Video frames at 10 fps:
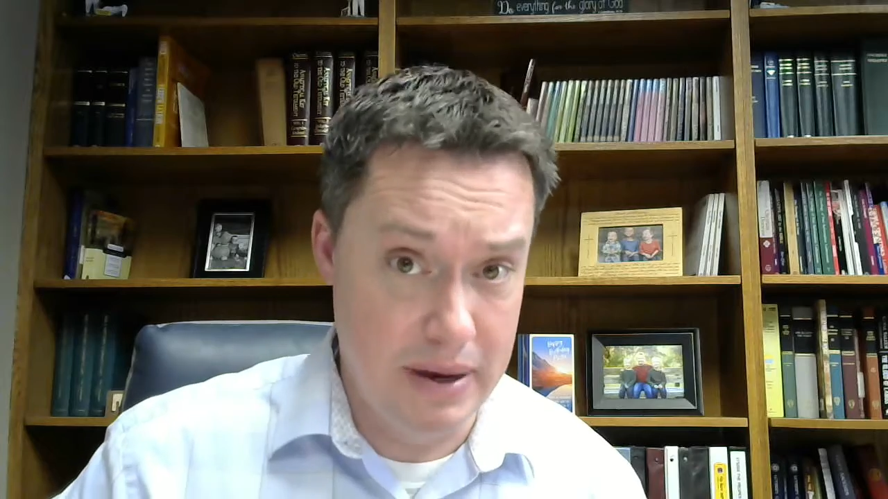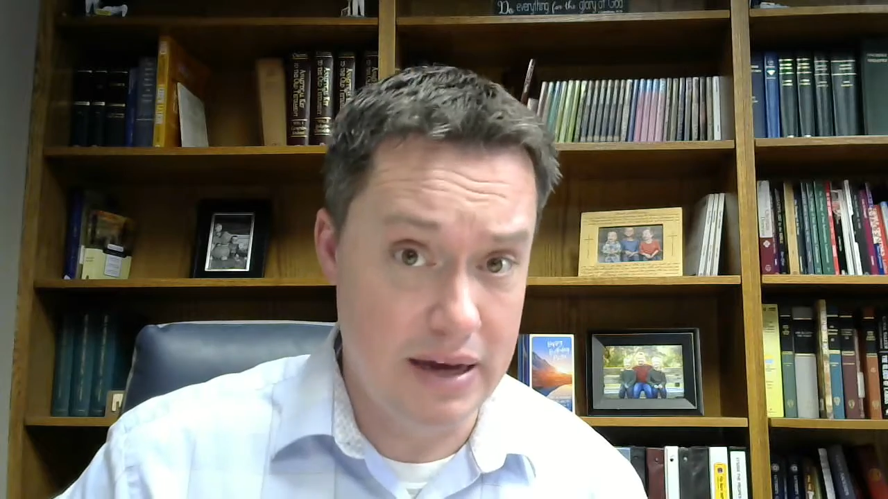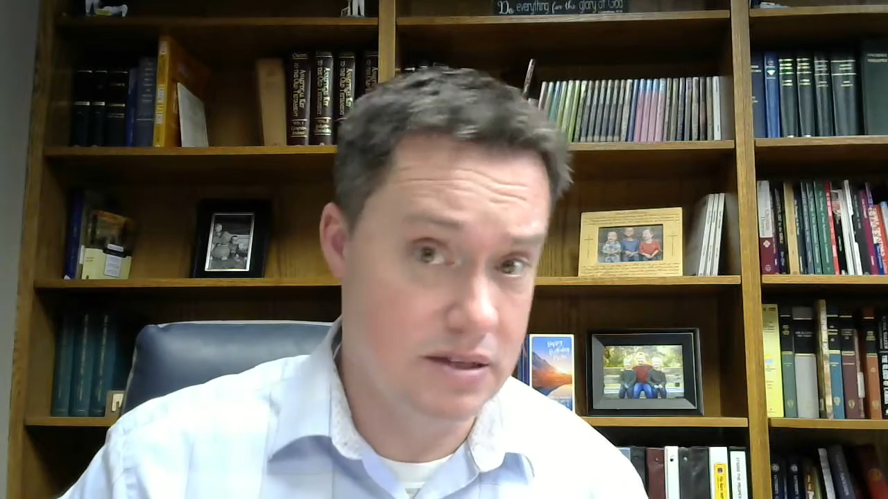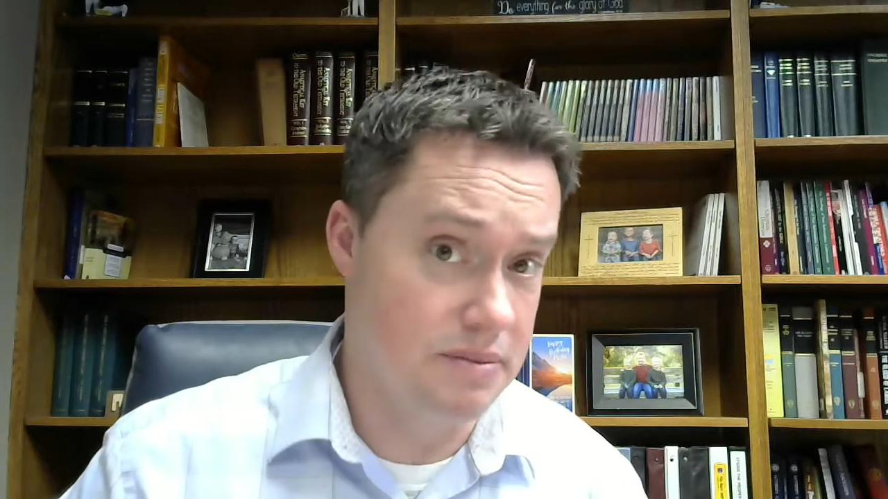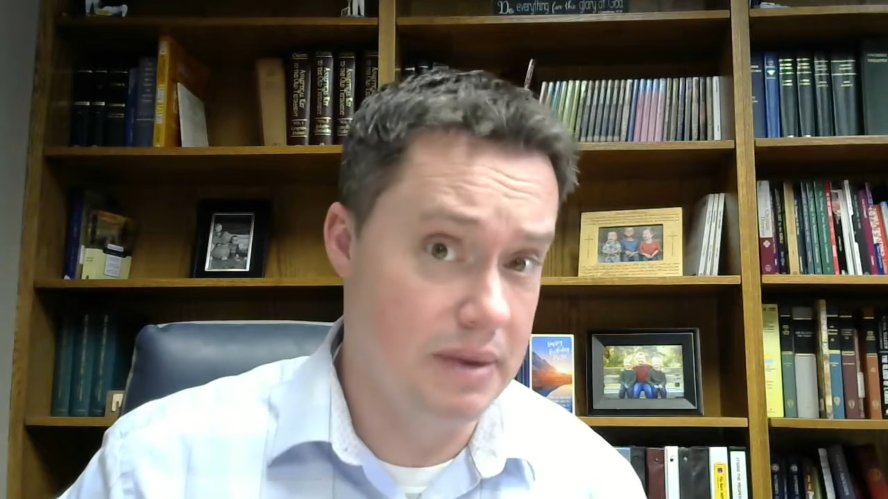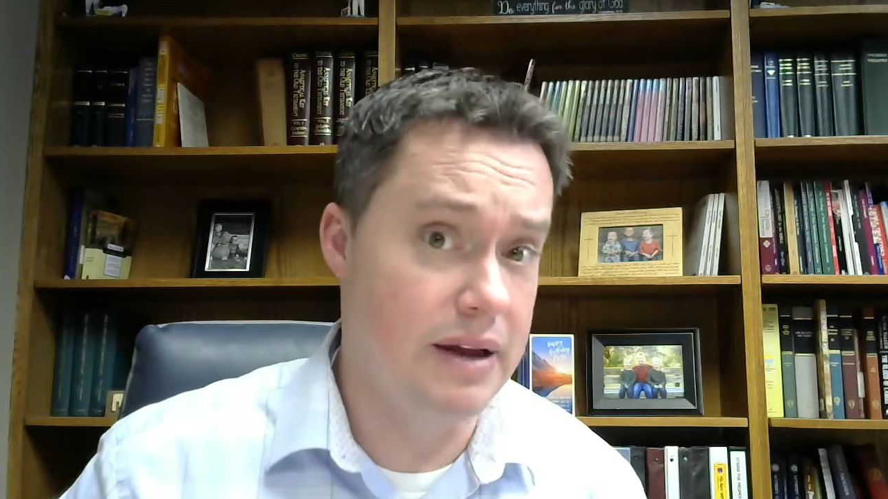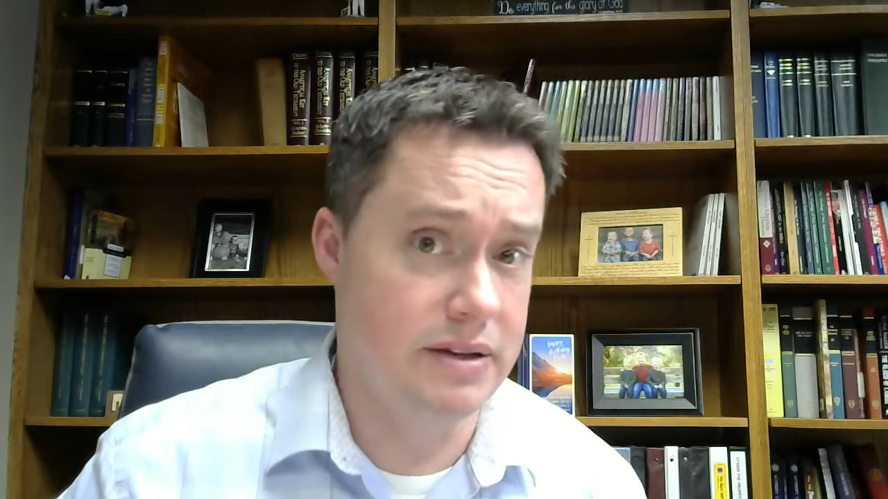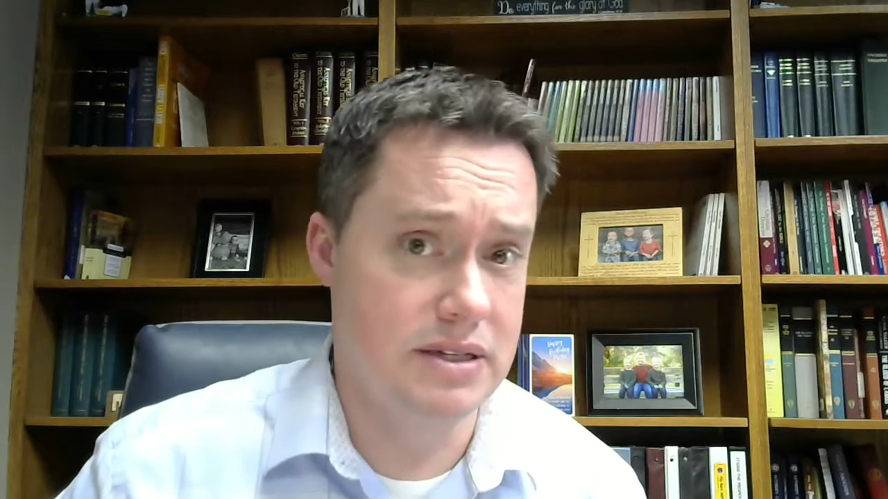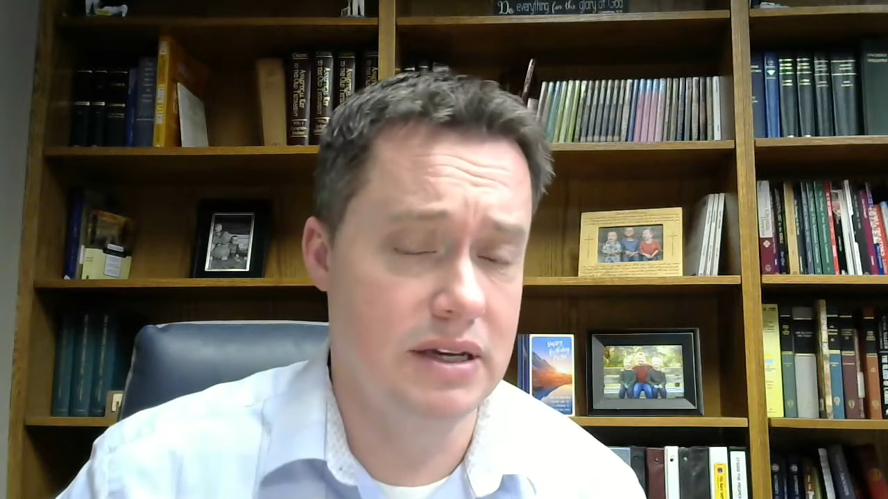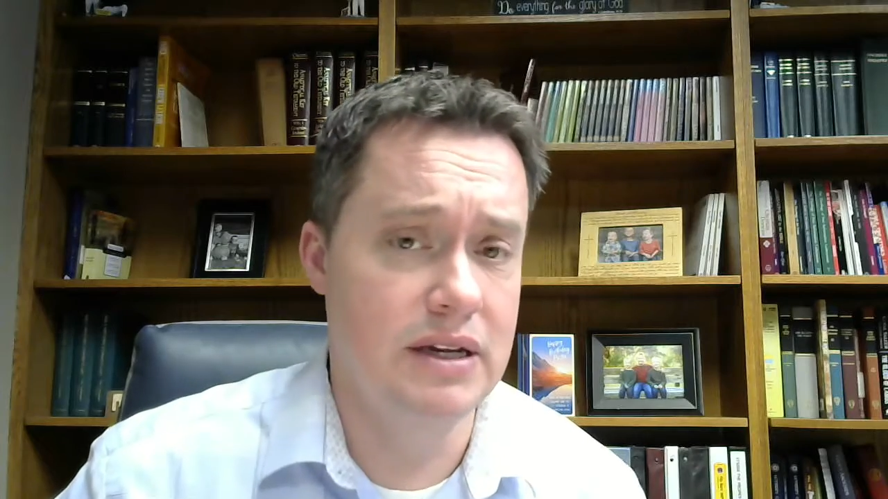best
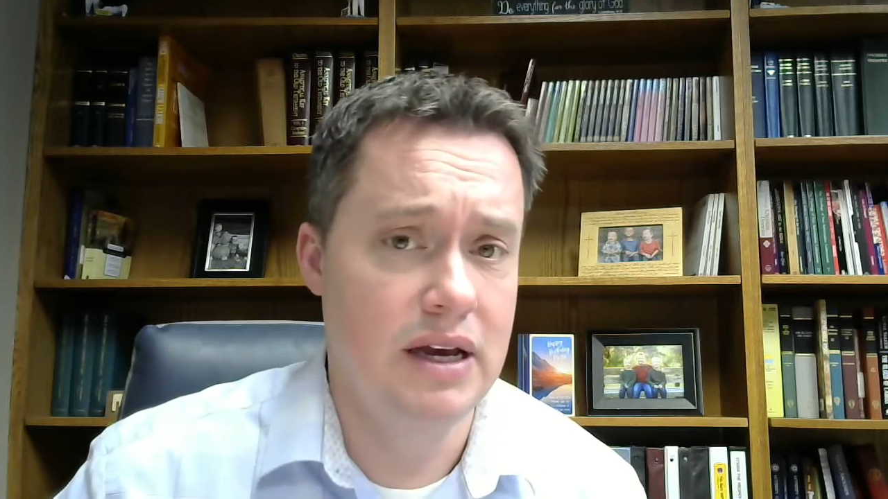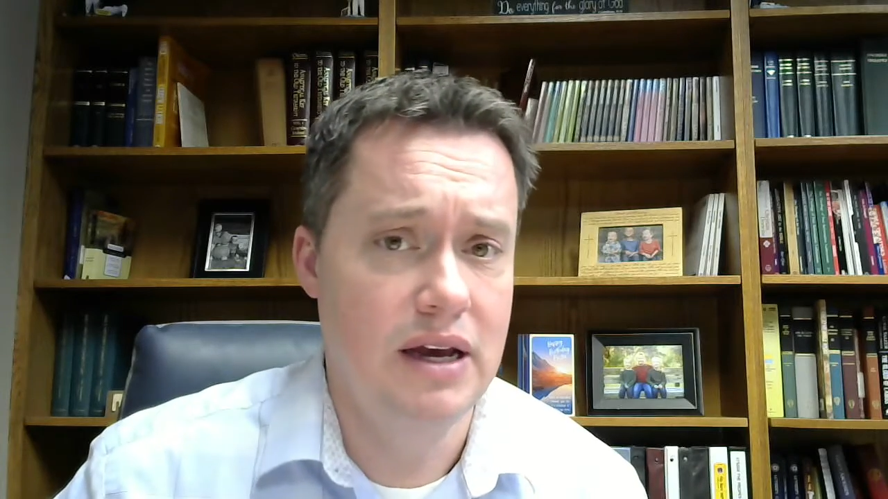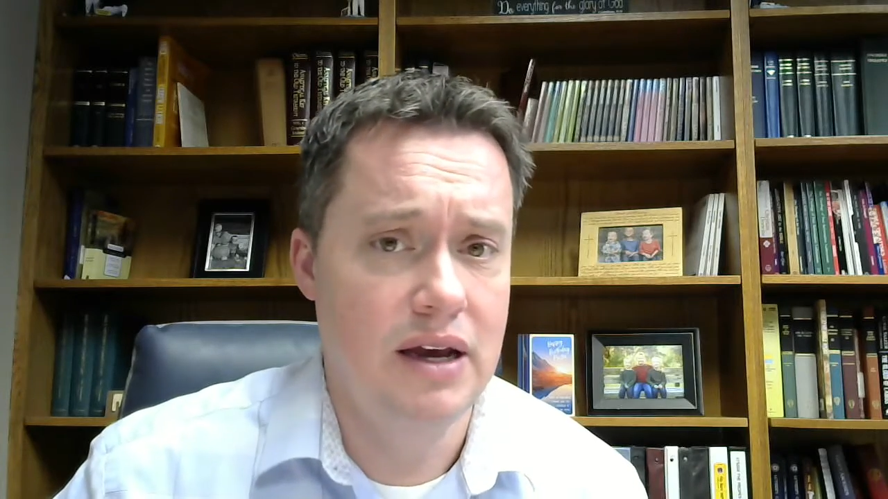medicine.